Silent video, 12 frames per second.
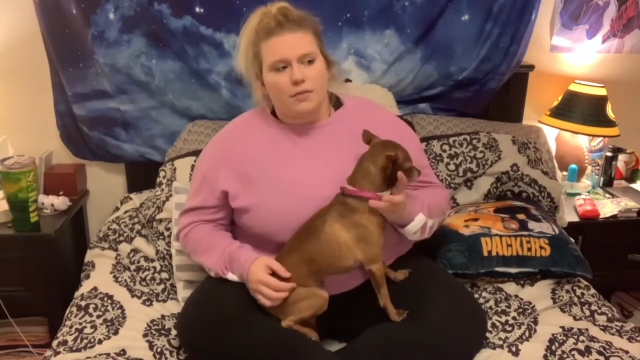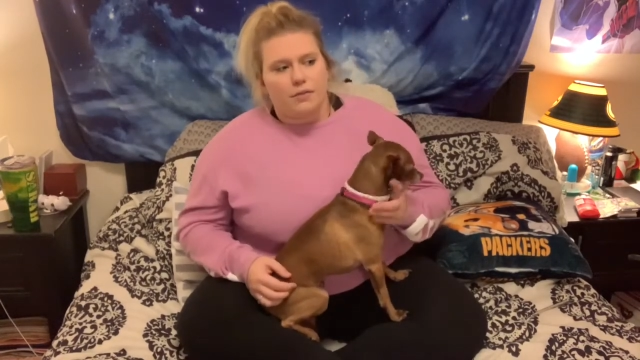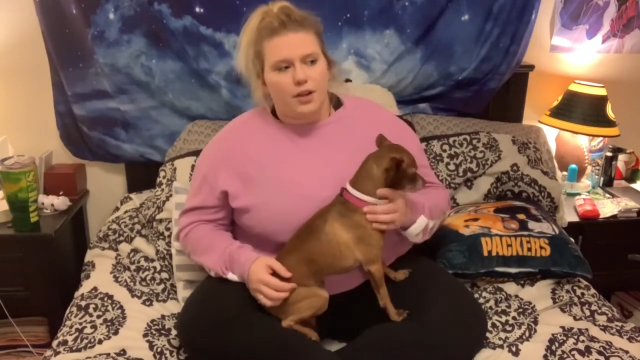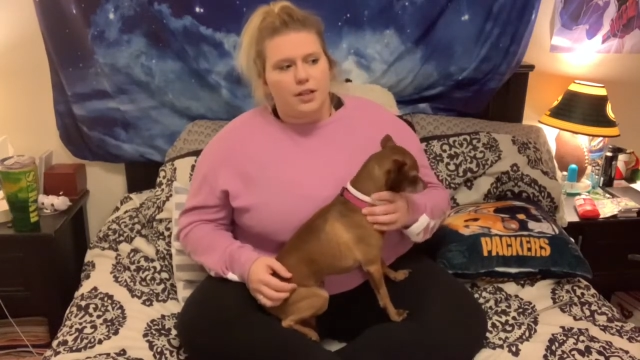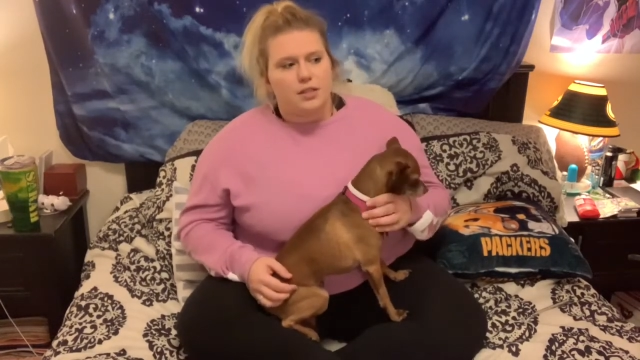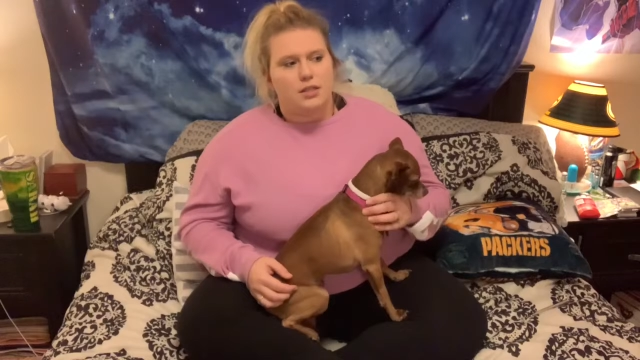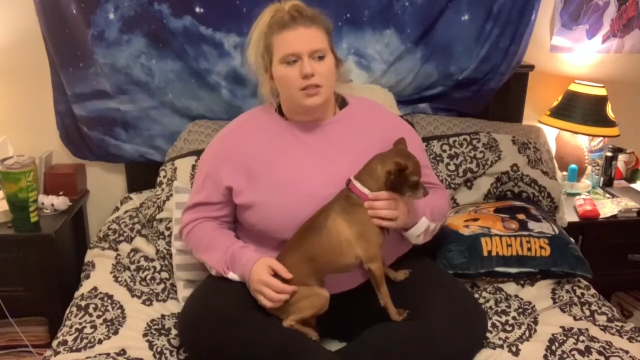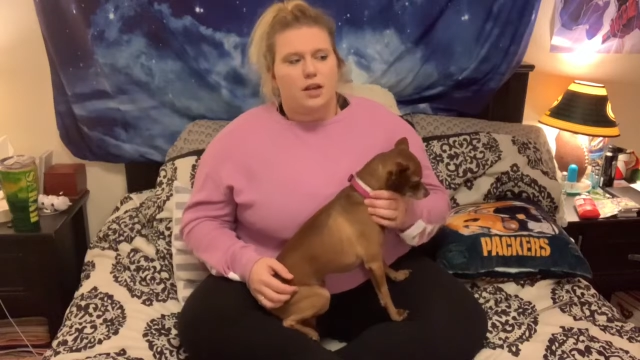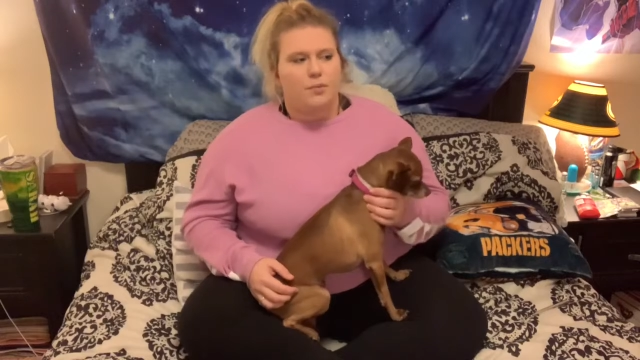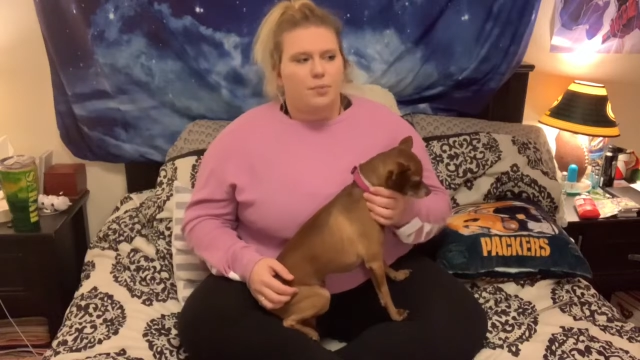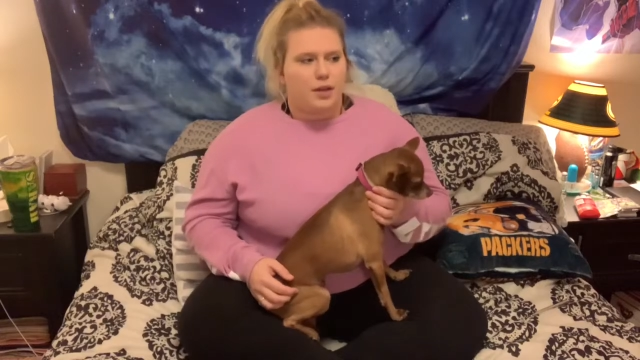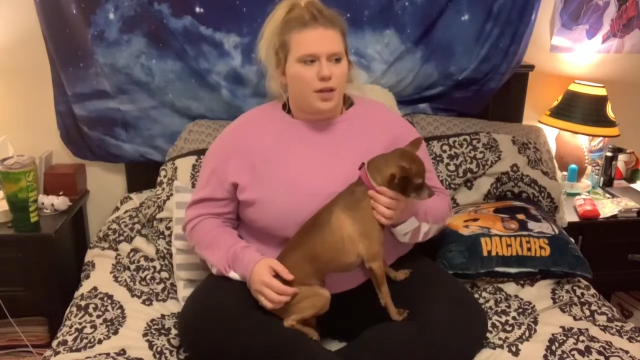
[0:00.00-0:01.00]
friends and
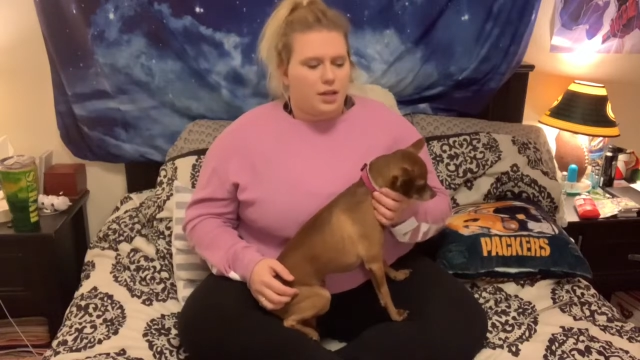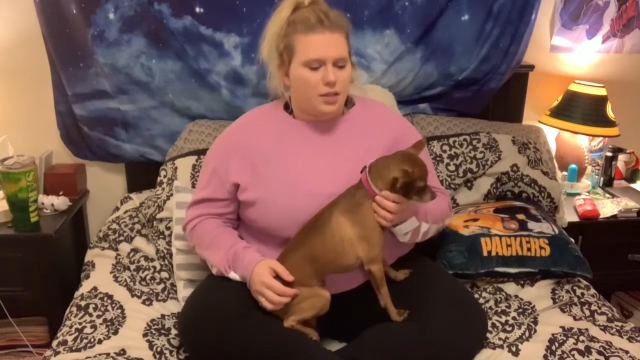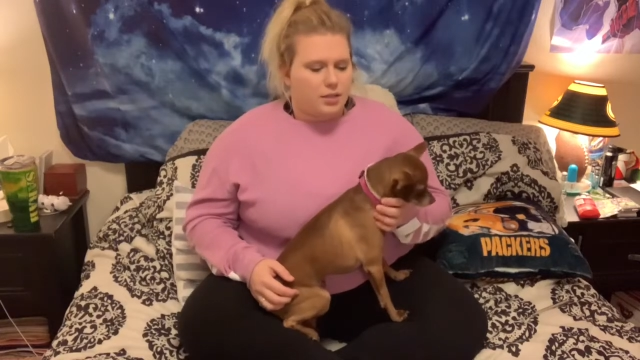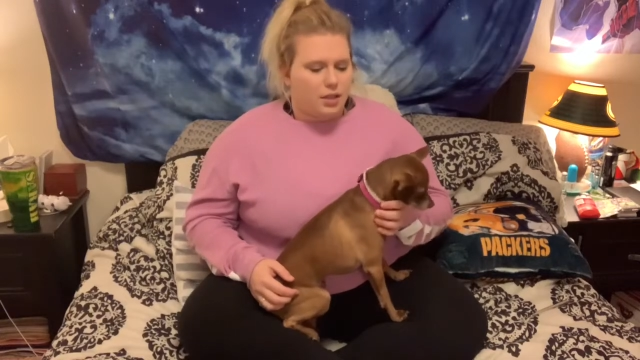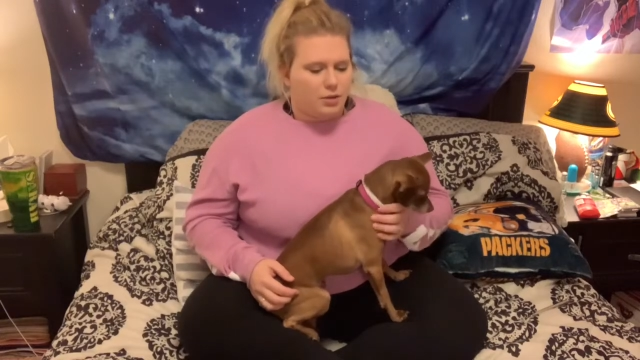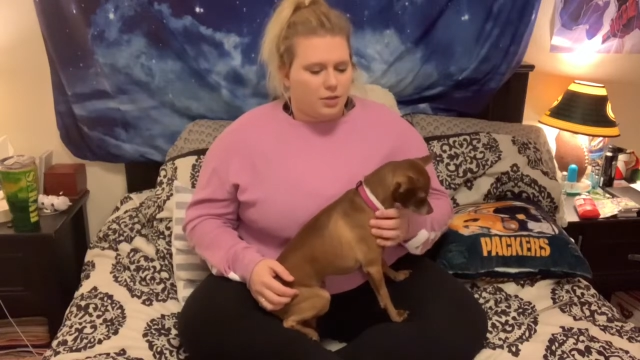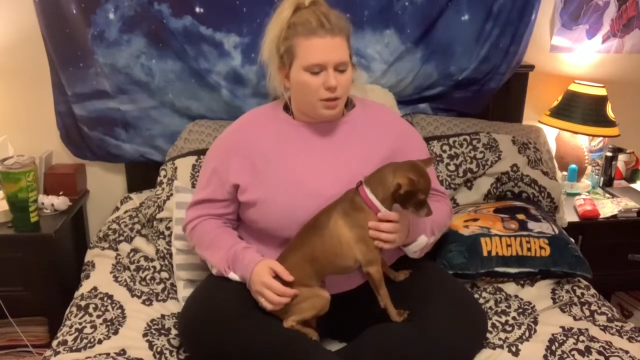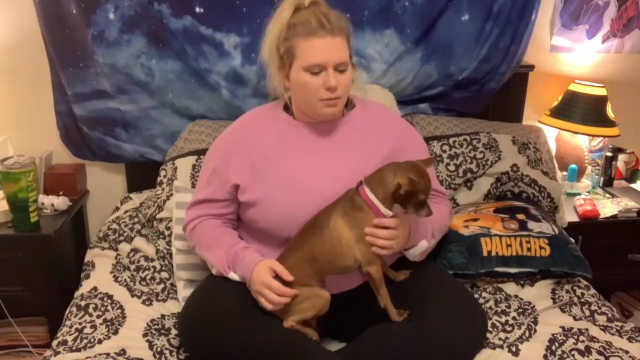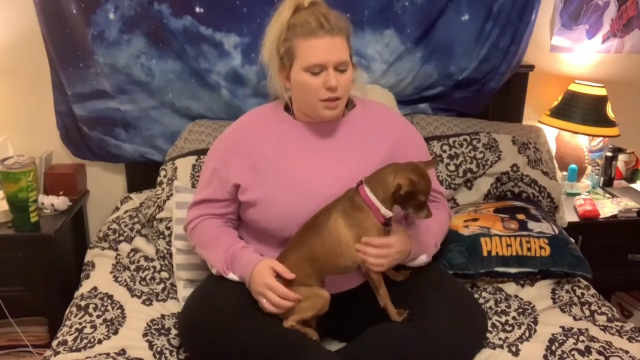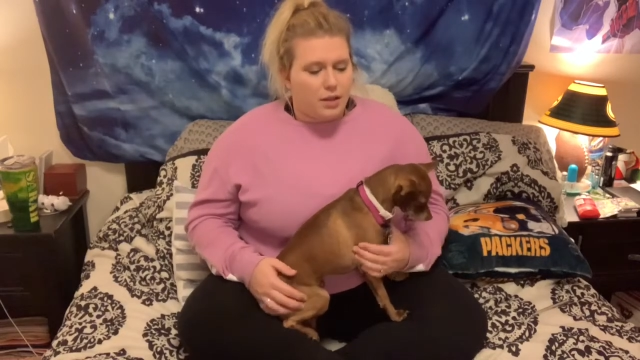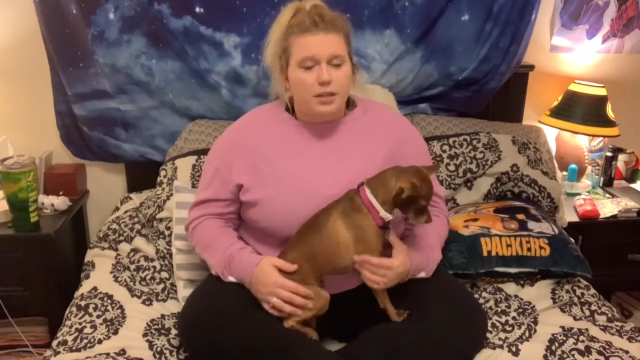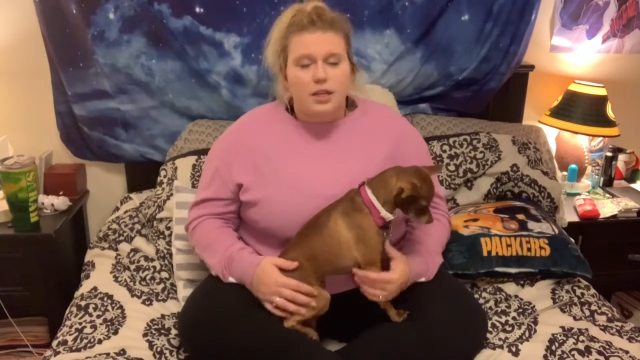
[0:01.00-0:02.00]
stuff because they'll tell me
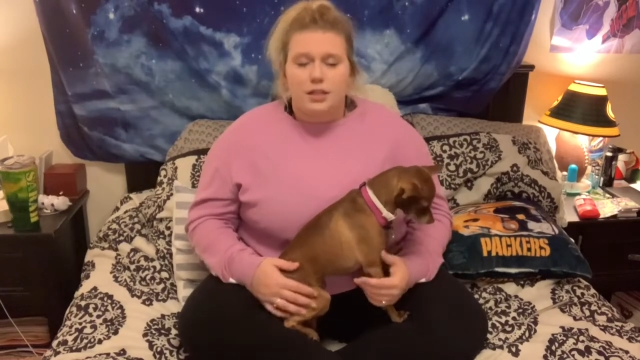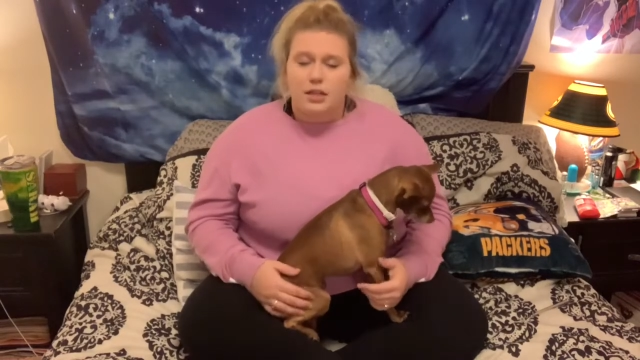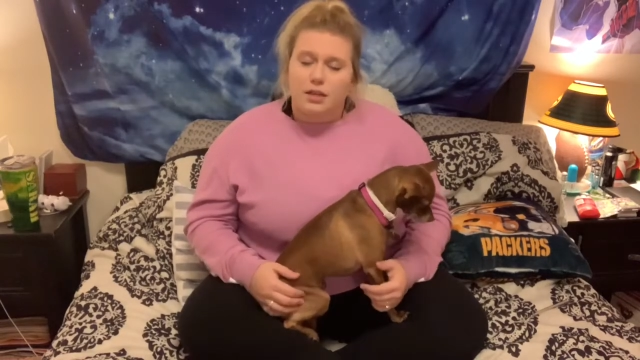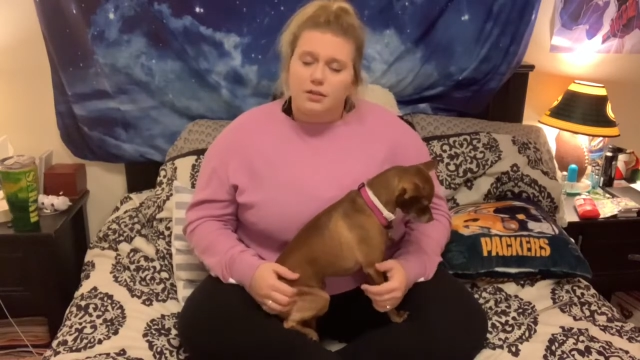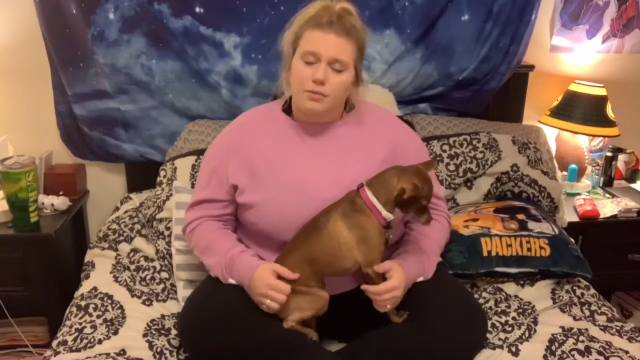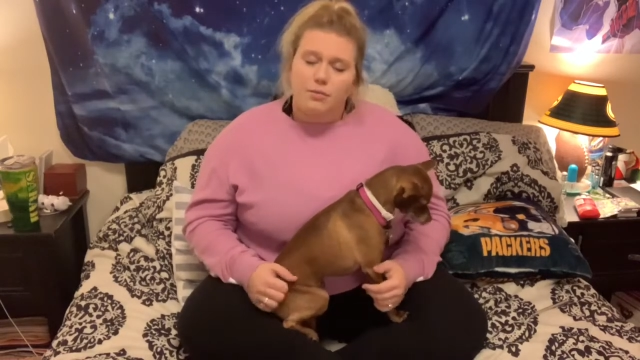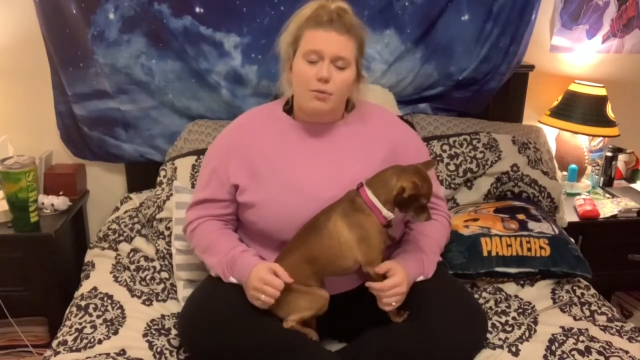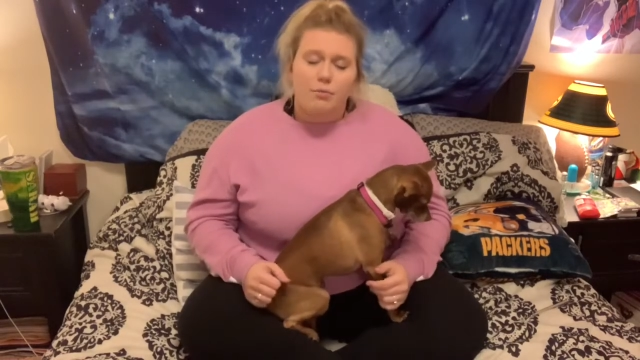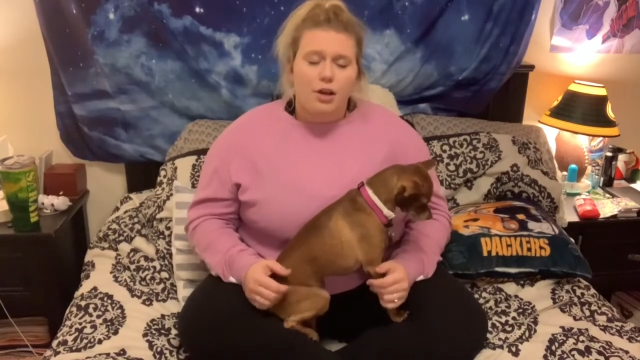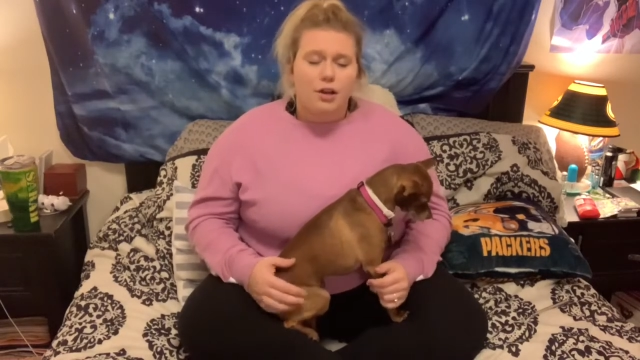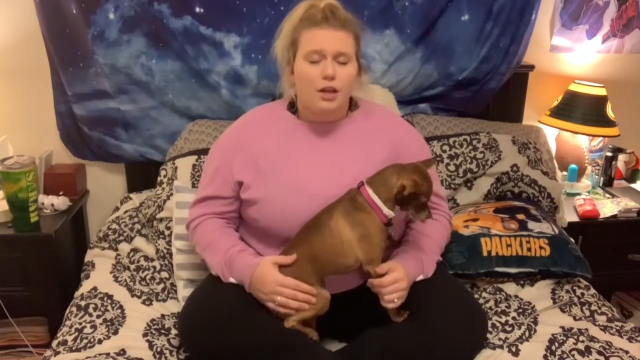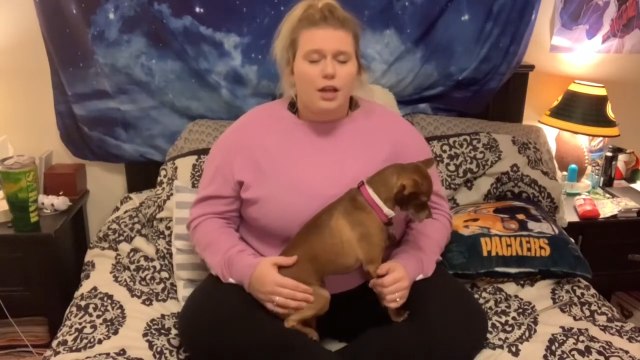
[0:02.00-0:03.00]
that they take things from Walmart.